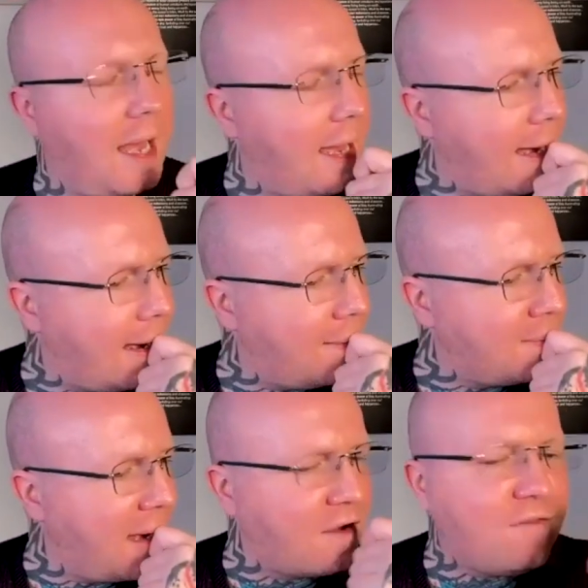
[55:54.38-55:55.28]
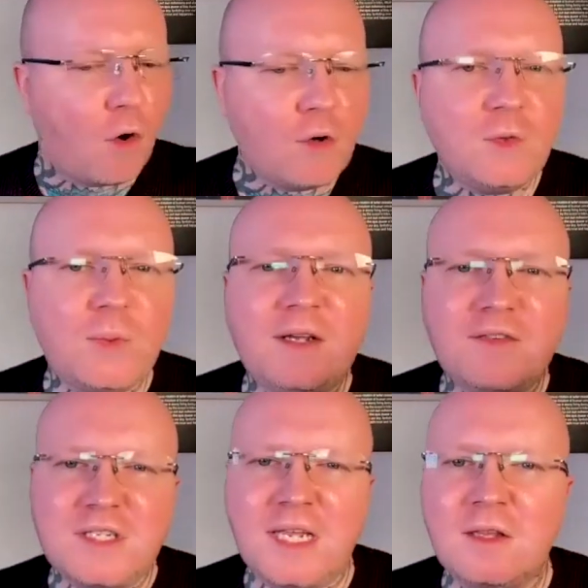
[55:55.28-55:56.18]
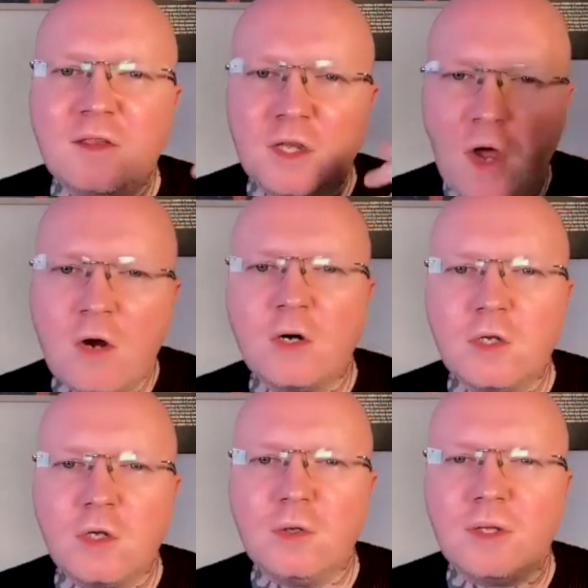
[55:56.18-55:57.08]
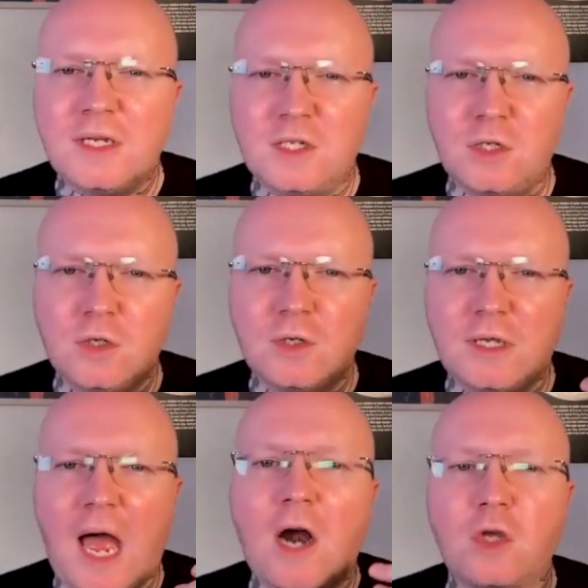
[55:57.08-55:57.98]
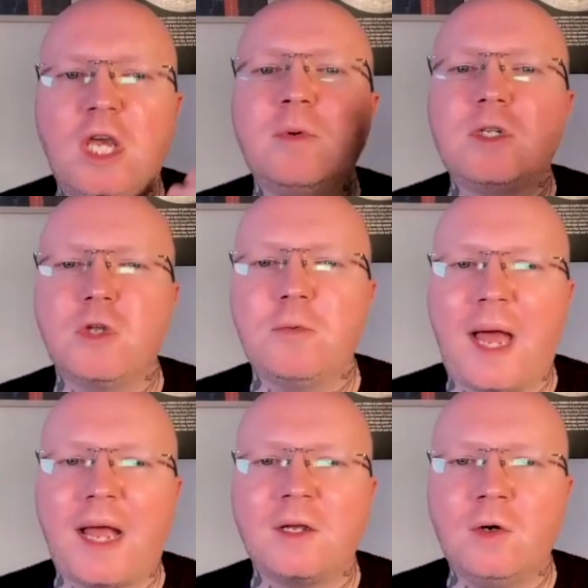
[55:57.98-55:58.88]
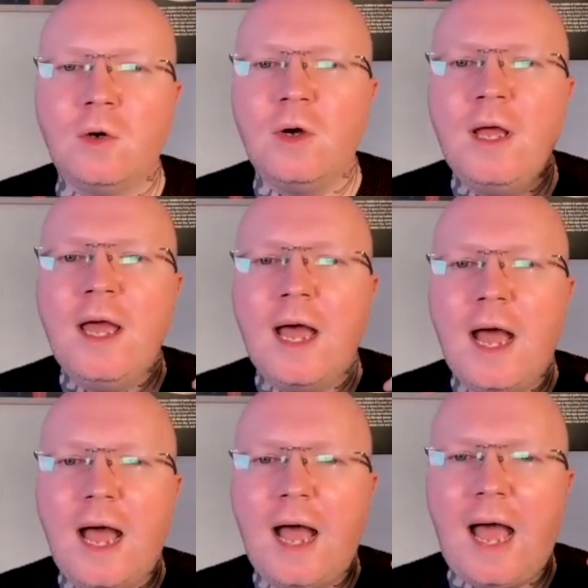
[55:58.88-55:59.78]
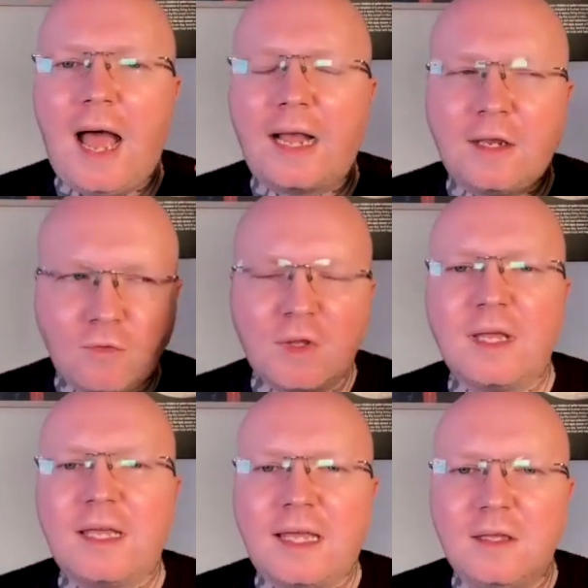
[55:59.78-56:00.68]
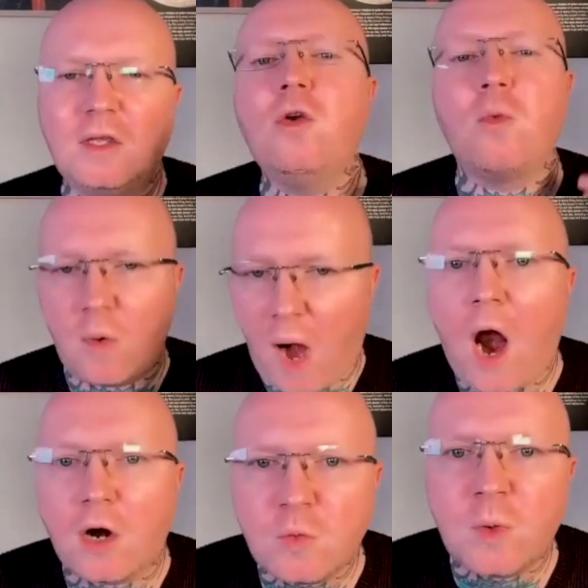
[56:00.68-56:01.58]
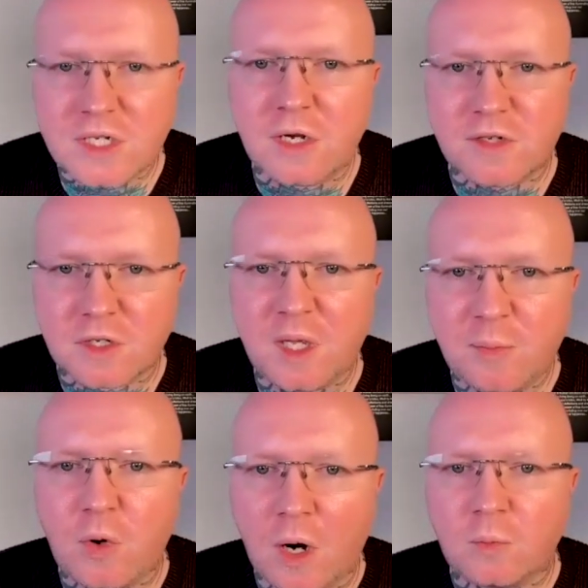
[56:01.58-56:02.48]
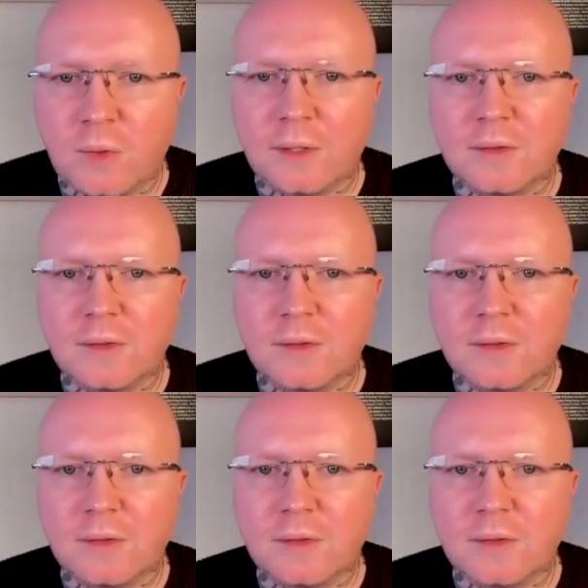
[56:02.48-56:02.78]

a fond way of seeing the younger you? Like, are you able to look back and go, I can really, you know, we were hard on ourselves as people, aren't we?